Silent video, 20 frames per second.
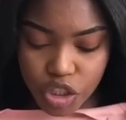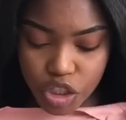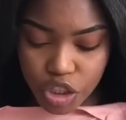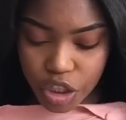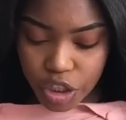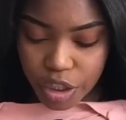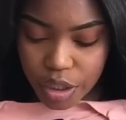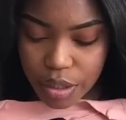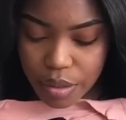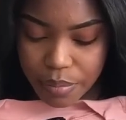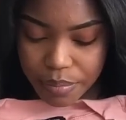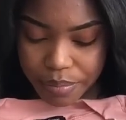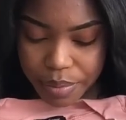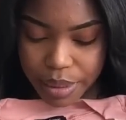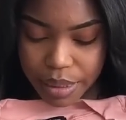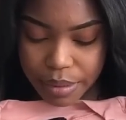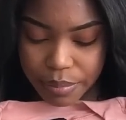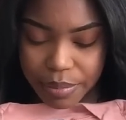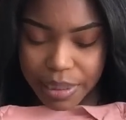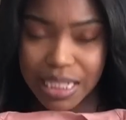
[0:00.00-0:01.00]
shirt,
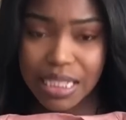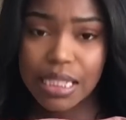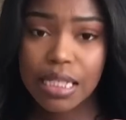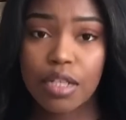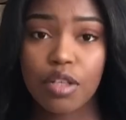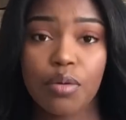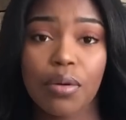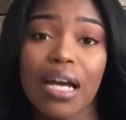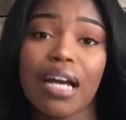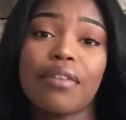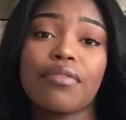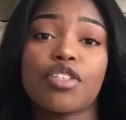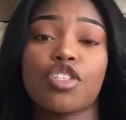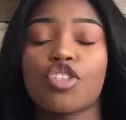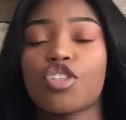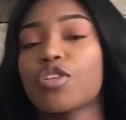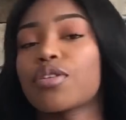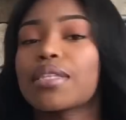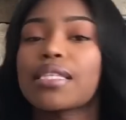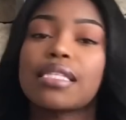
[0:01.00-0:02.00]
but because I don't have a
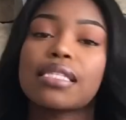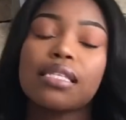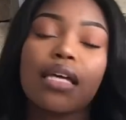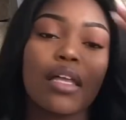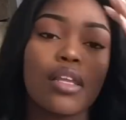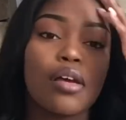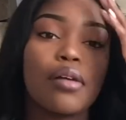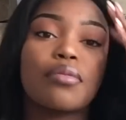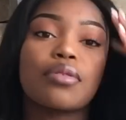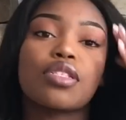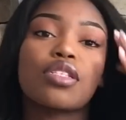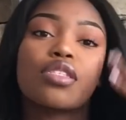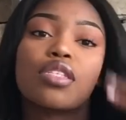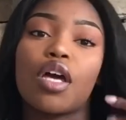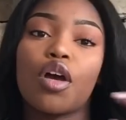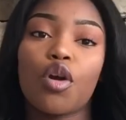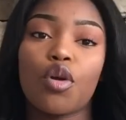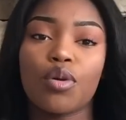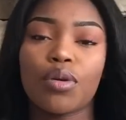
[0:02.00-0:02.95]
shirt this color, I was just like,